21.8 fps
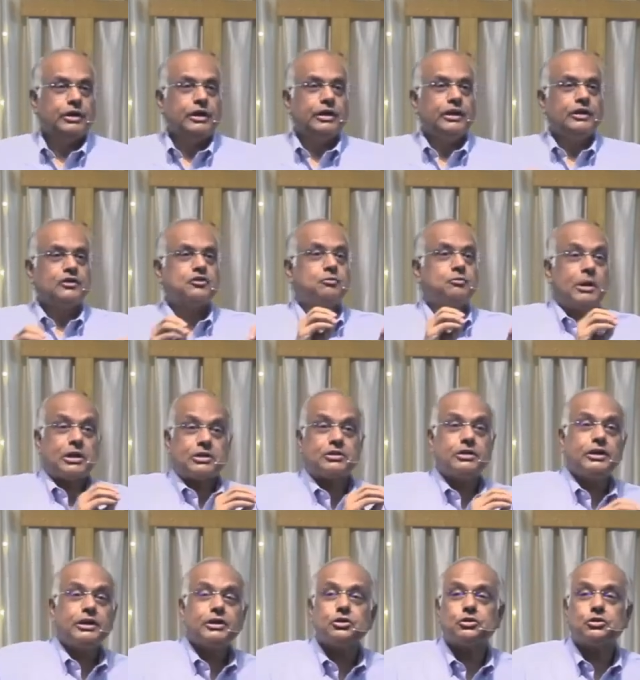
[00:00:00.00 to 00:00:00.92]

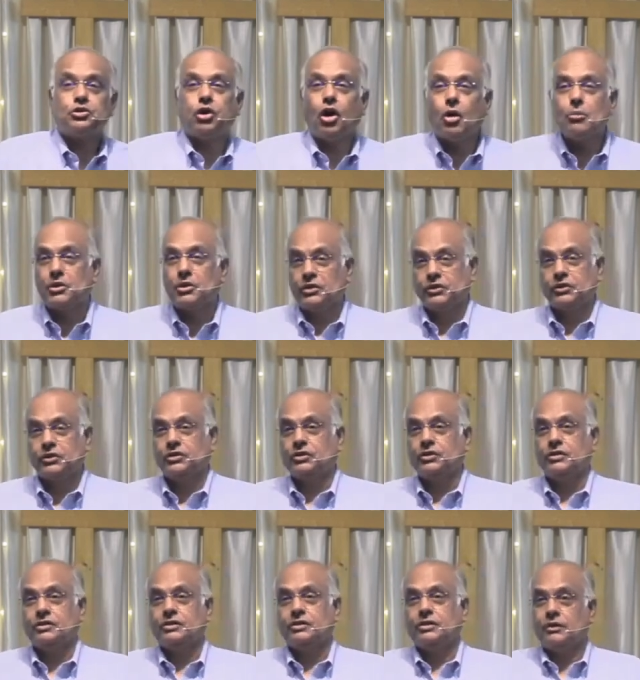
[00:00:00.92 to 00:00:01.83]
especially to Thomas.
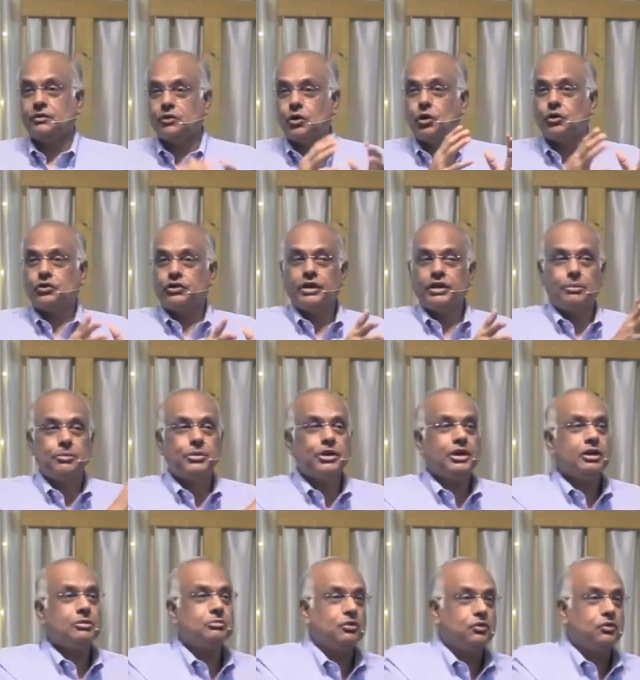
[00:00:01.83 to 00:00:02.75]
Of course, he
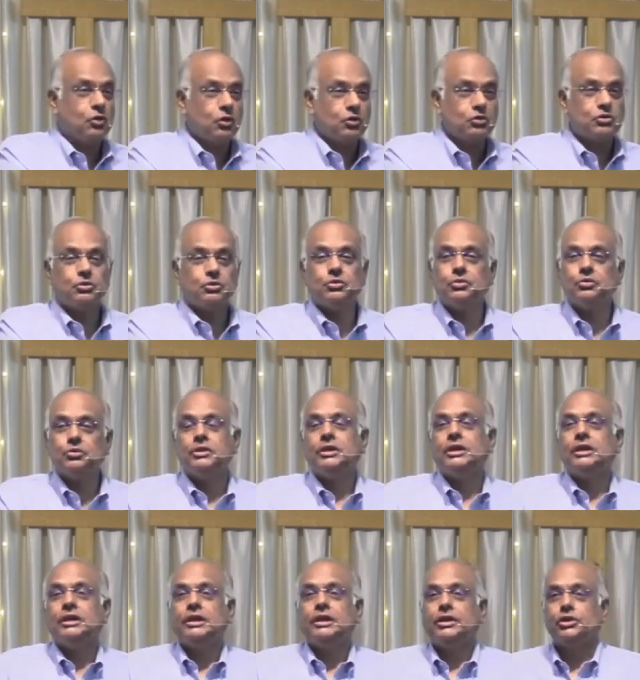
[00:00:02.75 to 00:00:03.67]
appeared before to
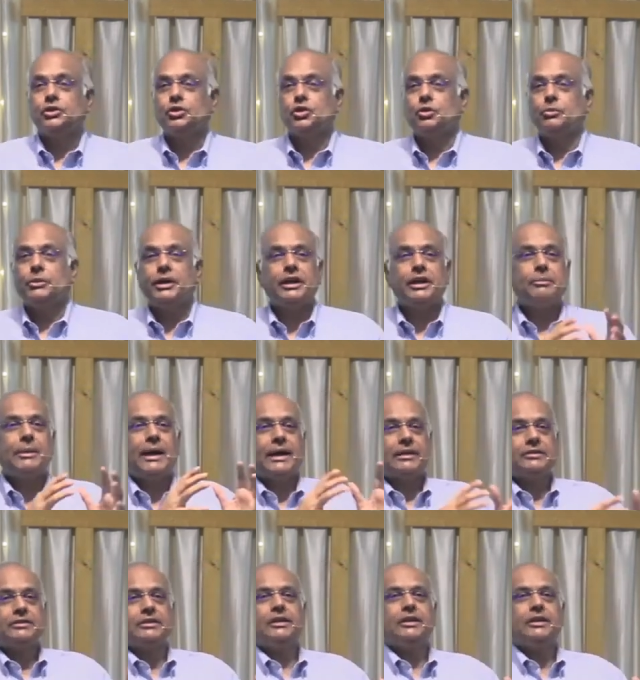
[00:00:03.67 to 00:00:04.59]
you know, Mary
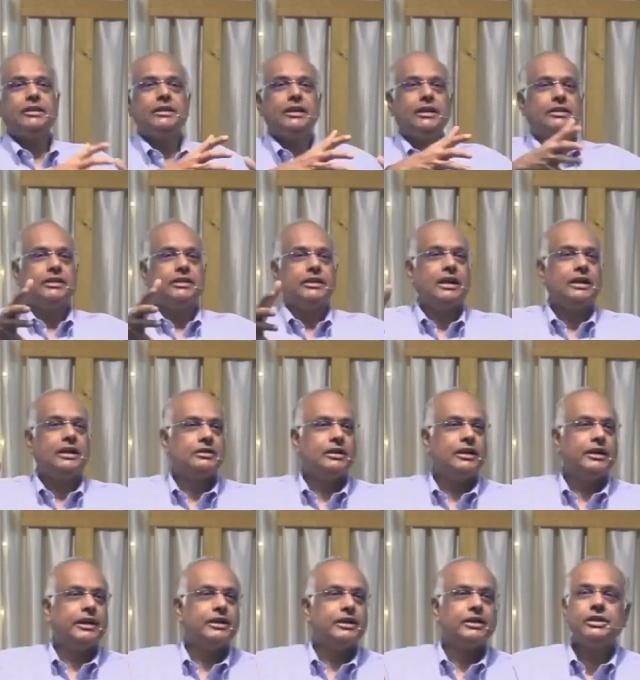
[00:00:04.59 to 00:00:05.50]
Magdalene and the other
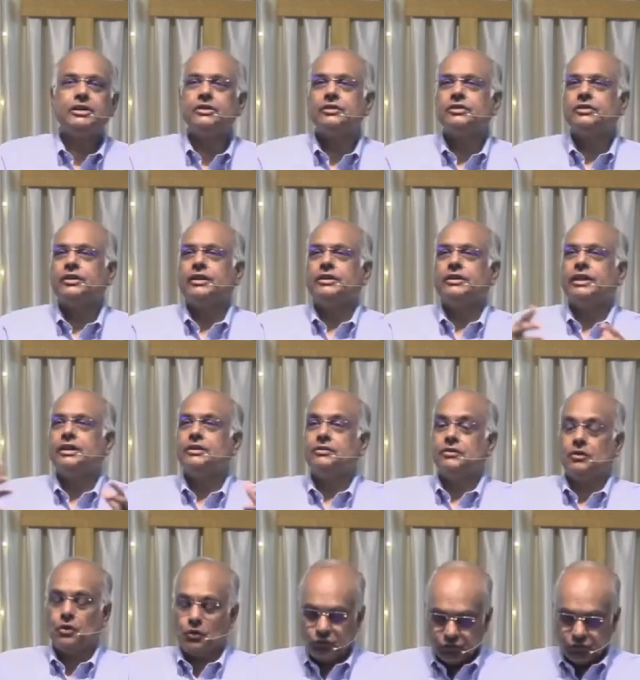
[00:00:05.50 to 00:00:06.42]
ladies, and then, of course, to